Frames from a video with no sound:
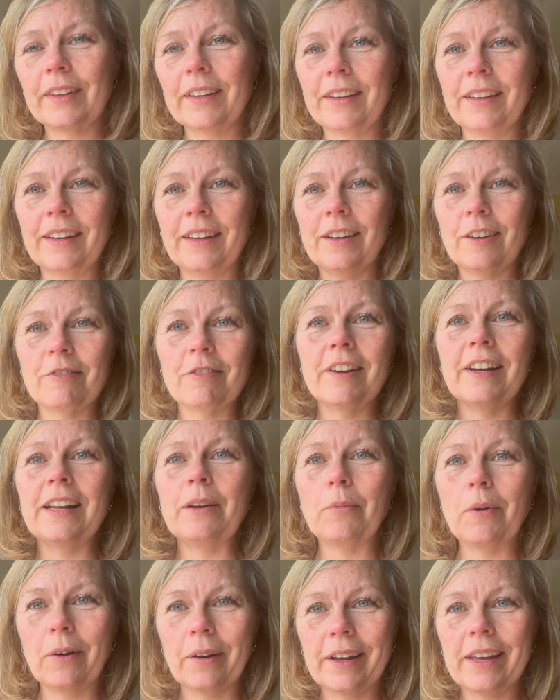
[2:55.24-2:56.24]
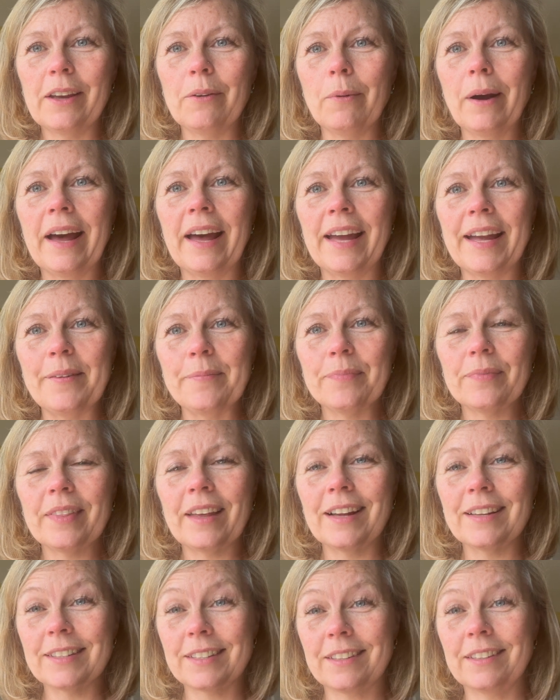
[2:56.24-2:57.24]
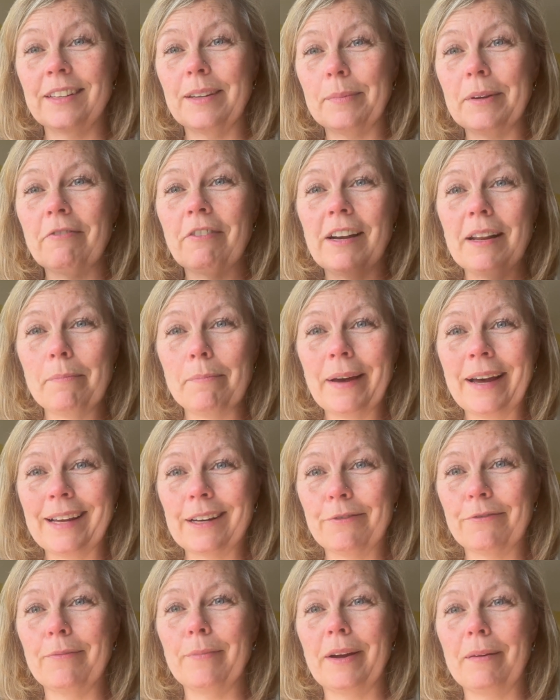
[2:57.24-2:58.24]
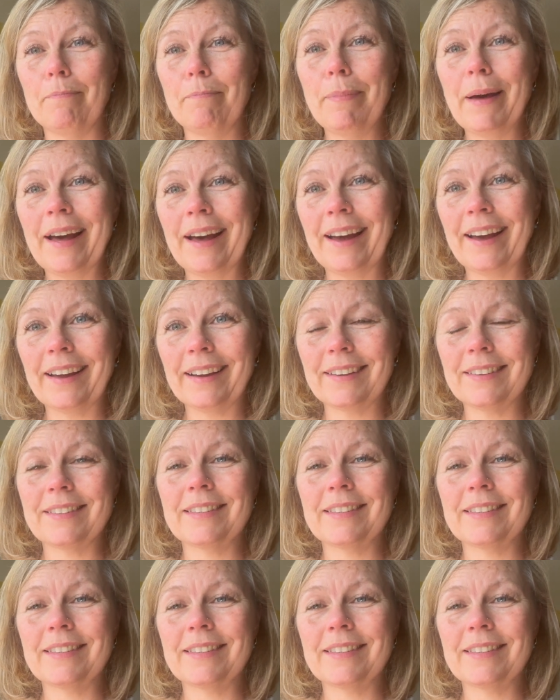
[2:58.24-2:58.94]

in a really wonky way. That's going to be really bad for my back.